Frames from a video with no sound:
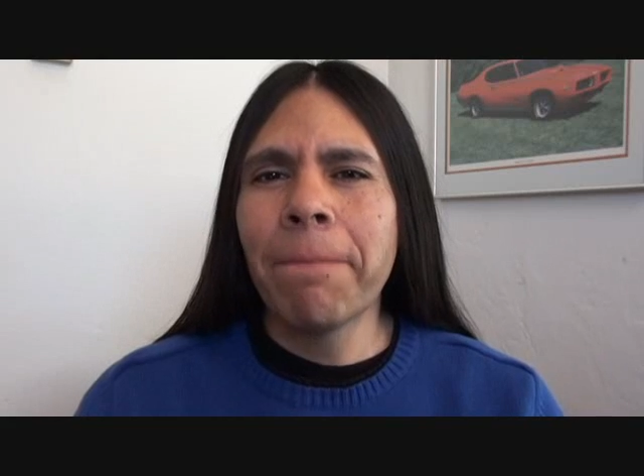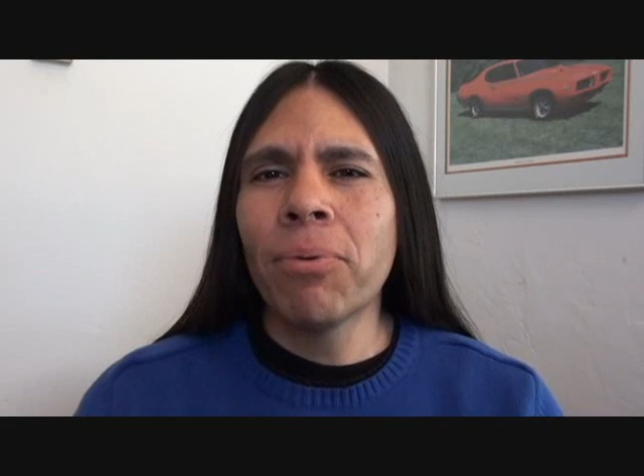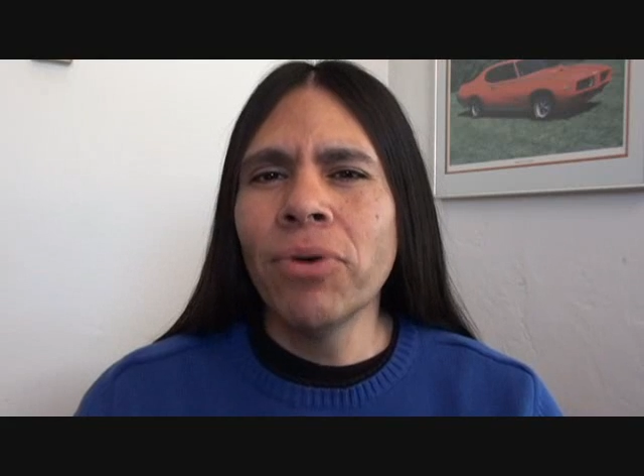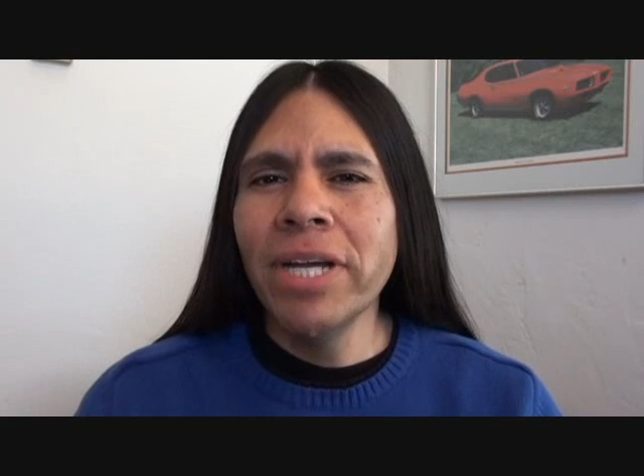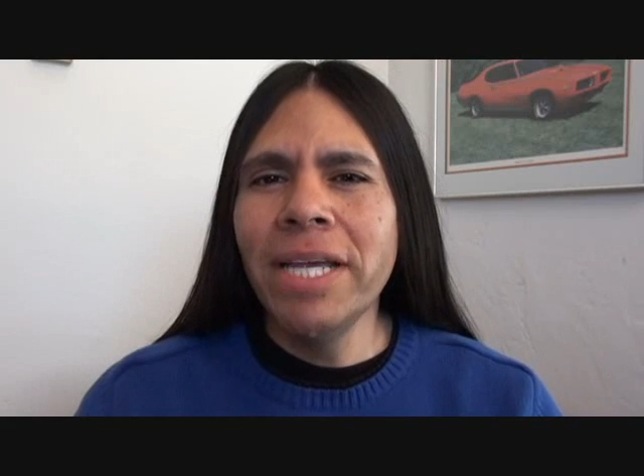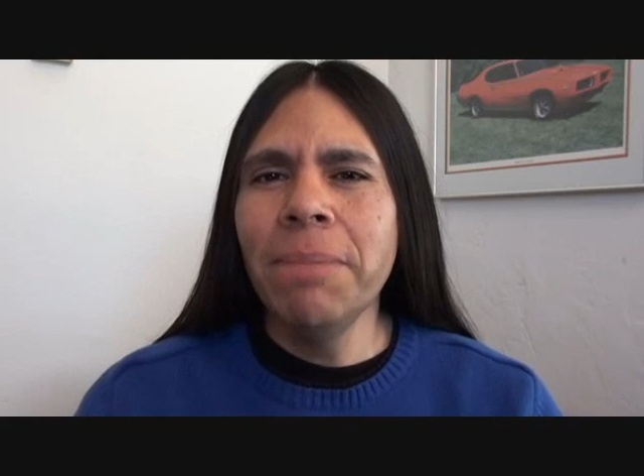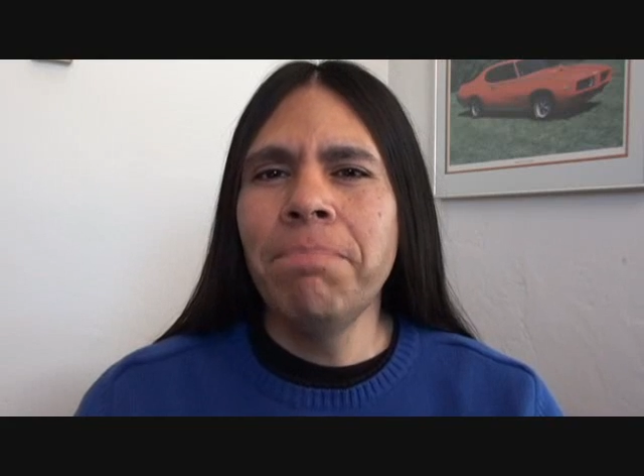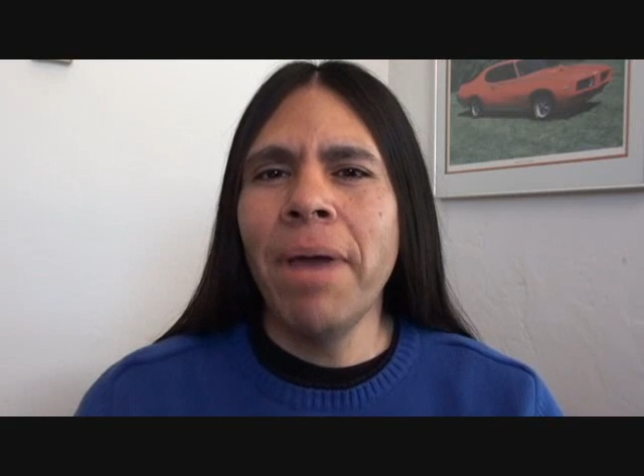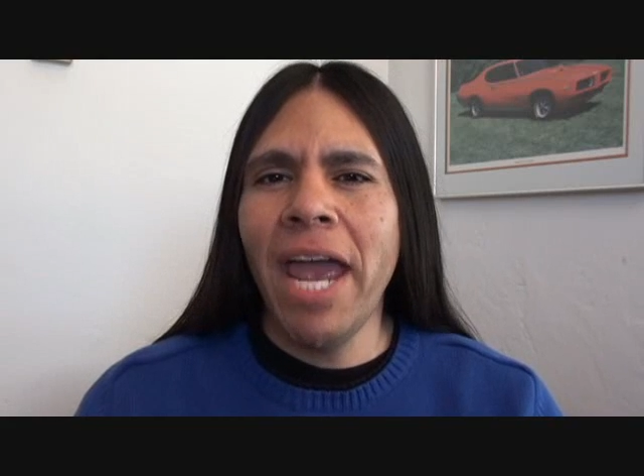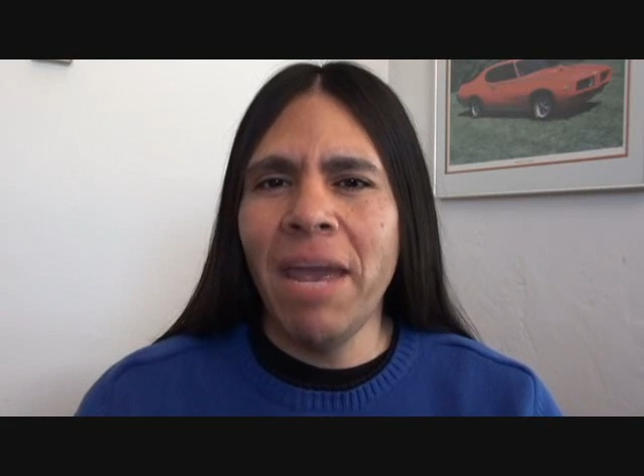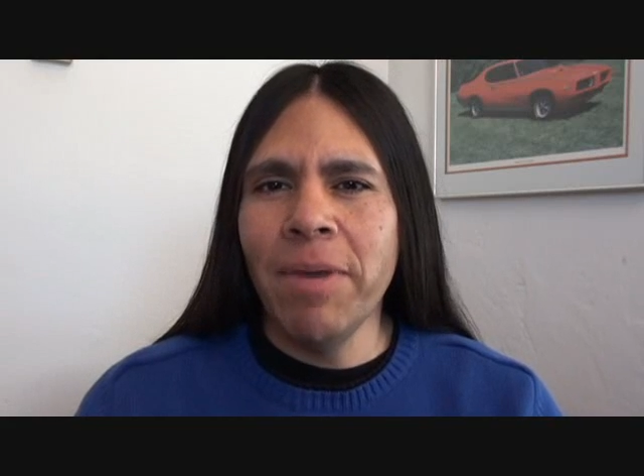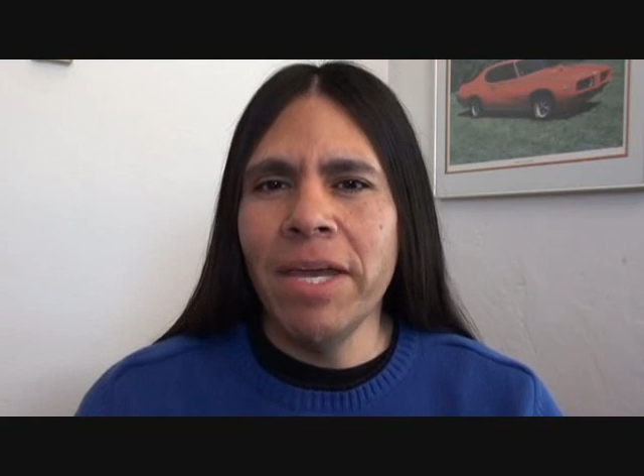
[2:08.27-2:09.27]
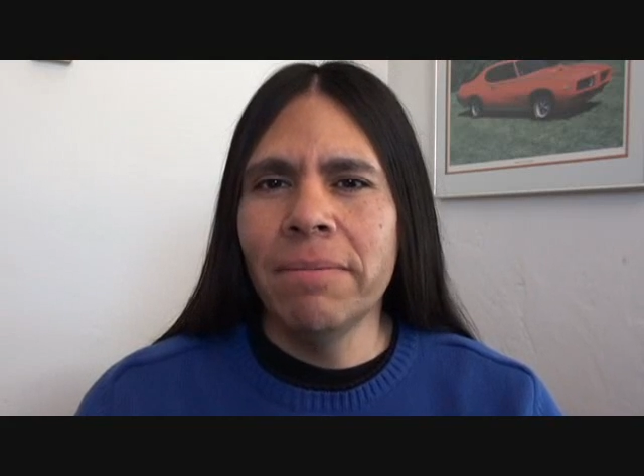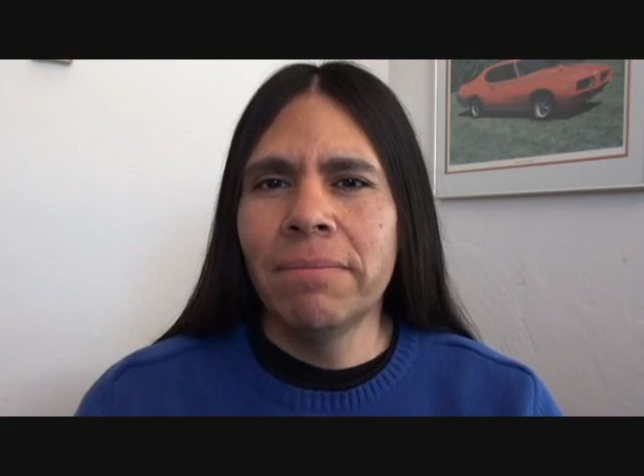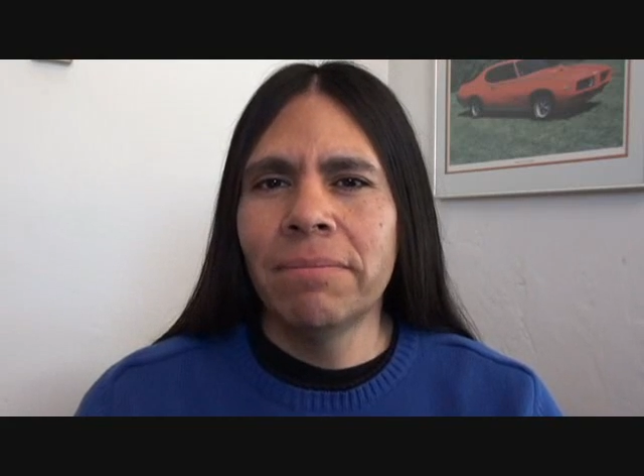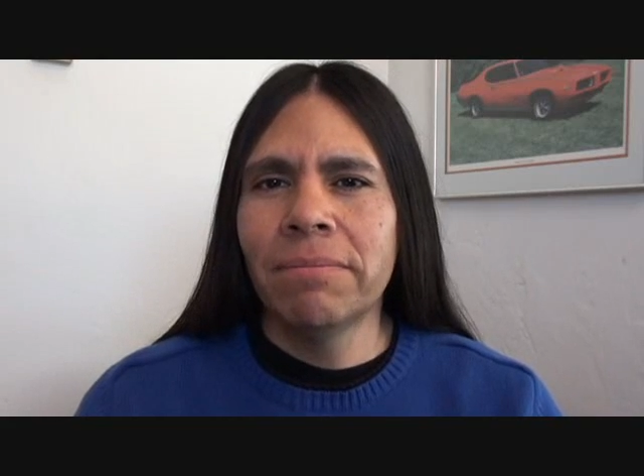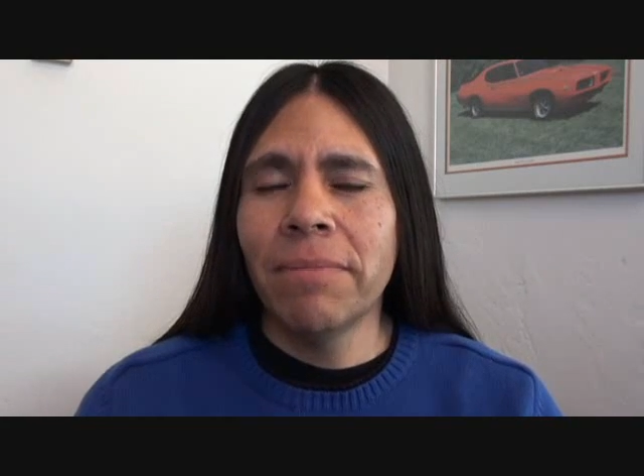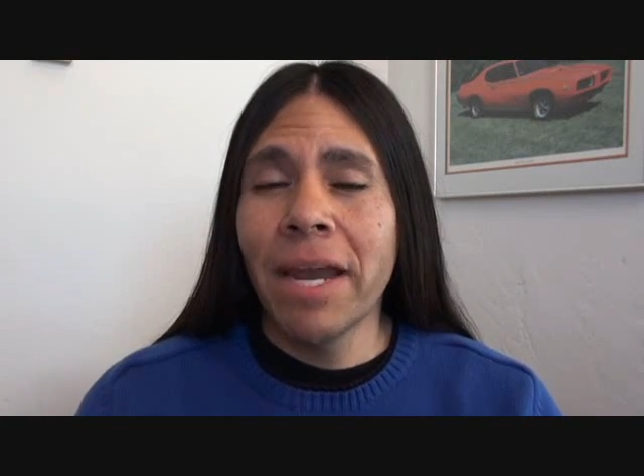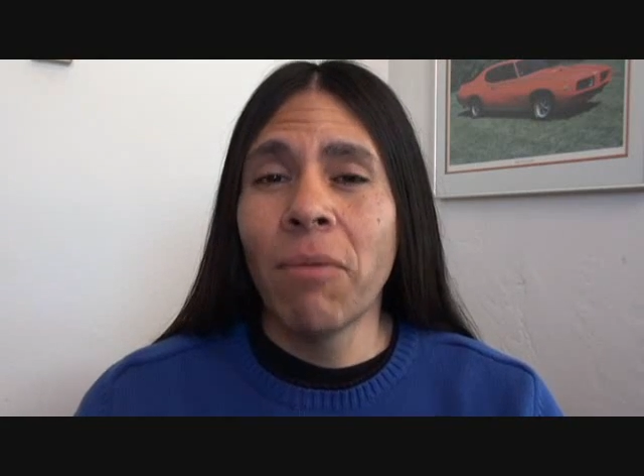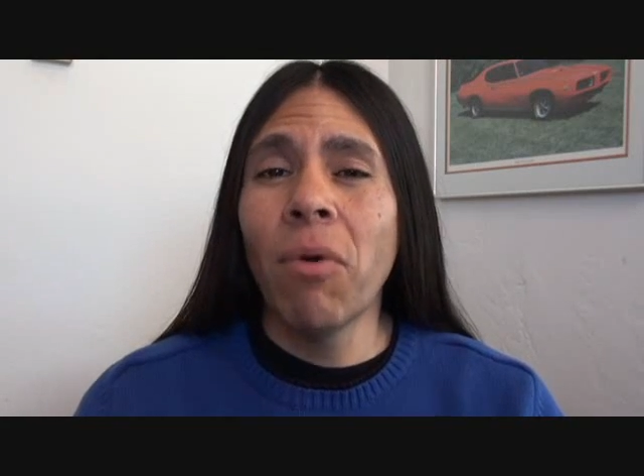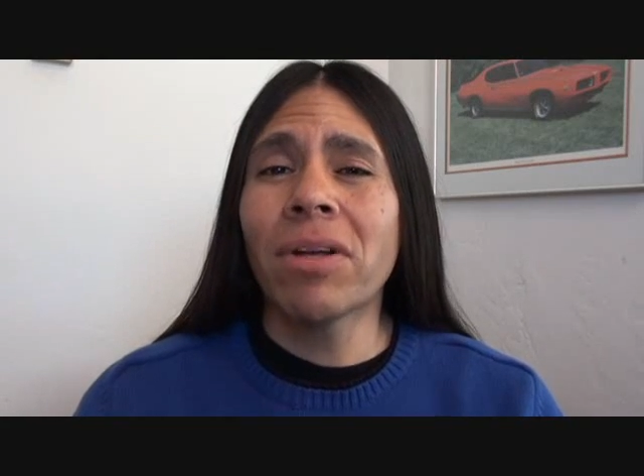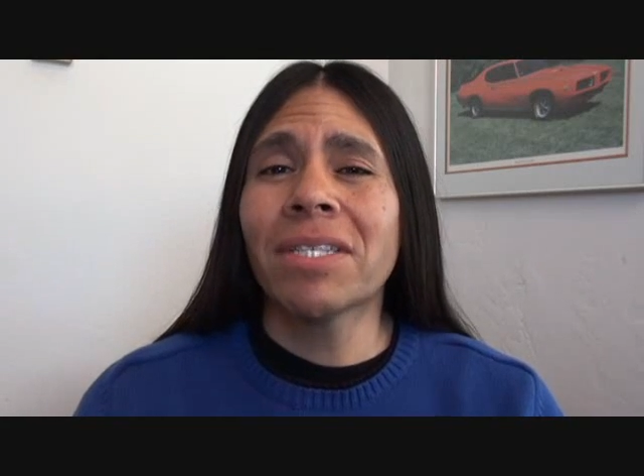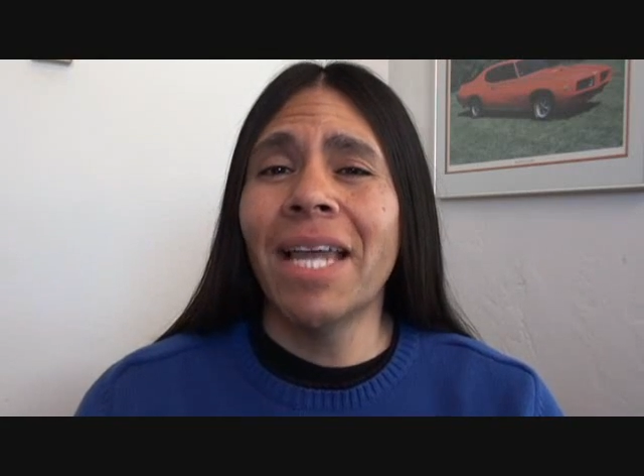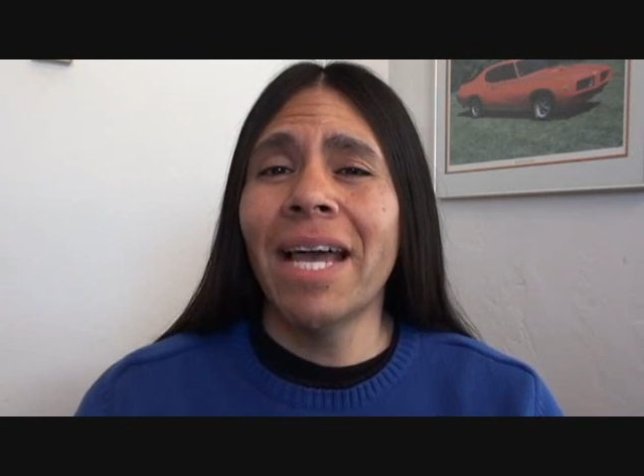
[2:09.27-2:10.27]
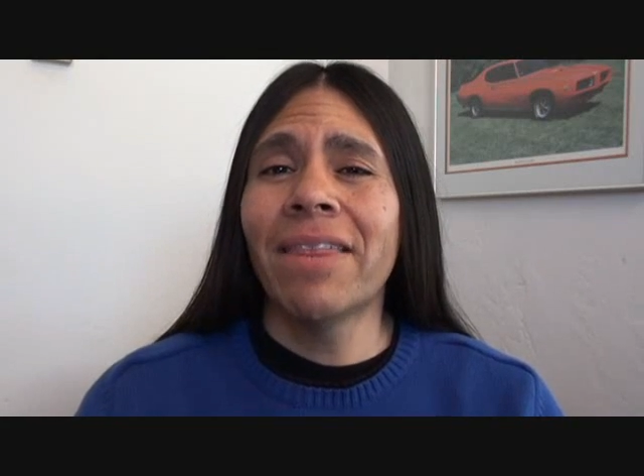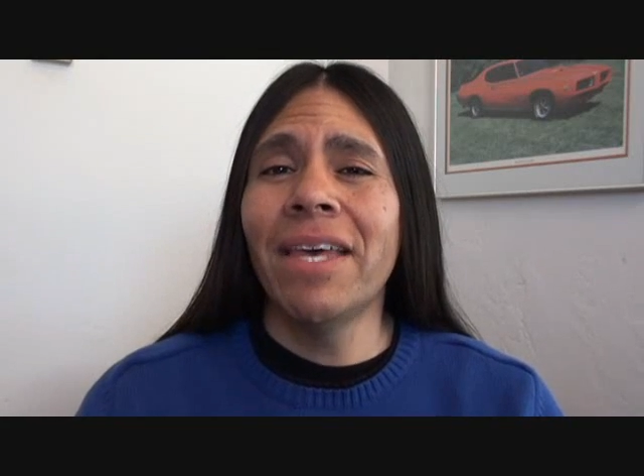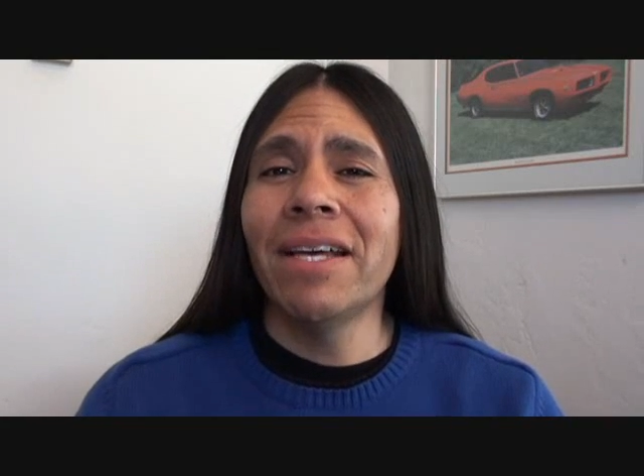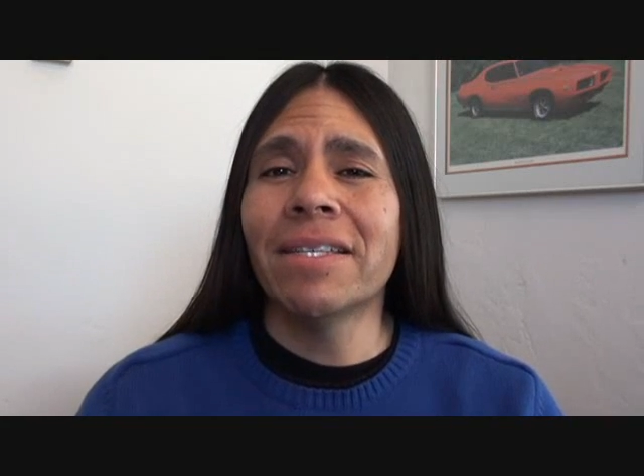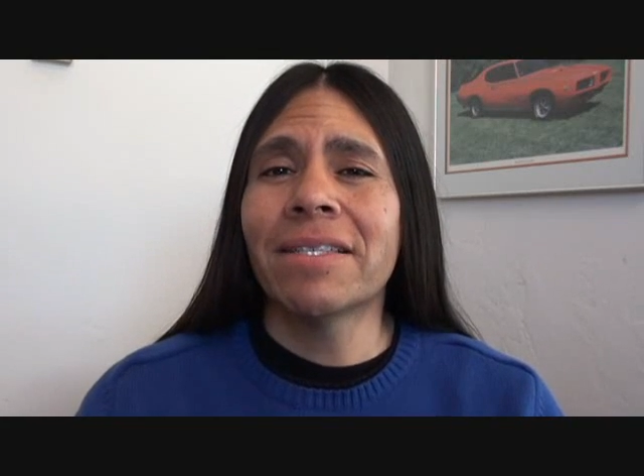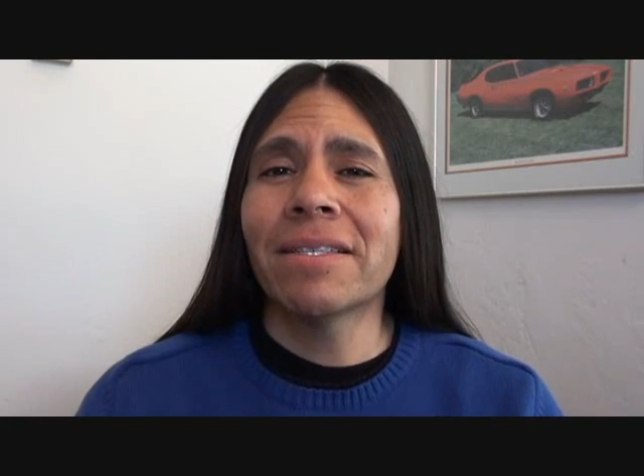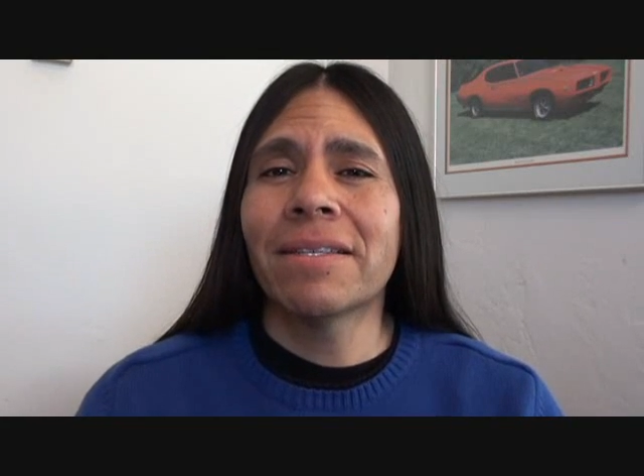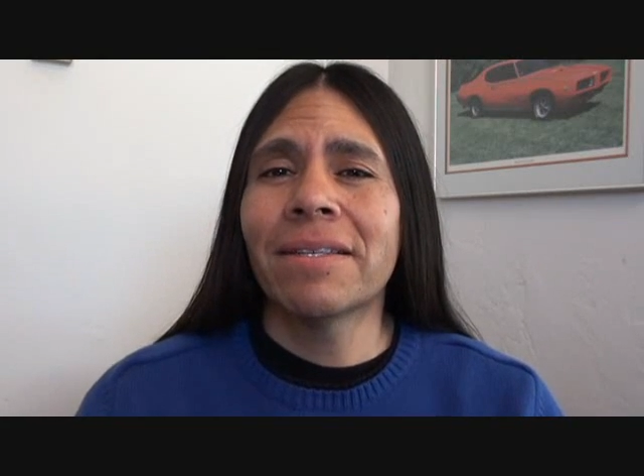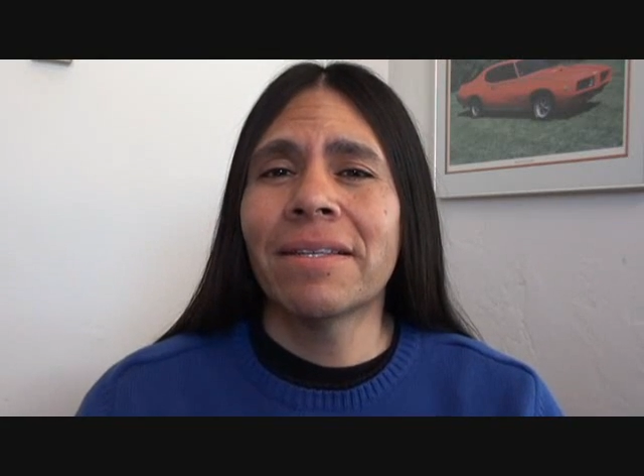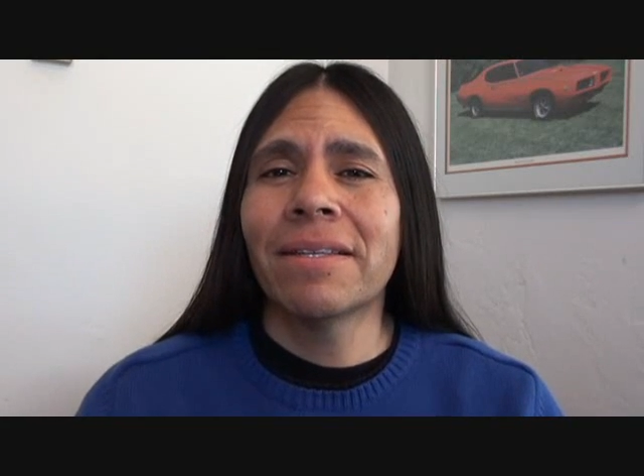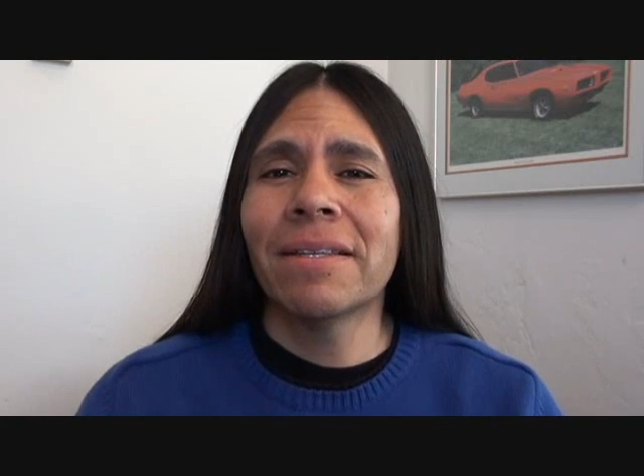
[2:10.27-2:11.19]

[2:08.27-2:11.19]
prepayment, and it works like this.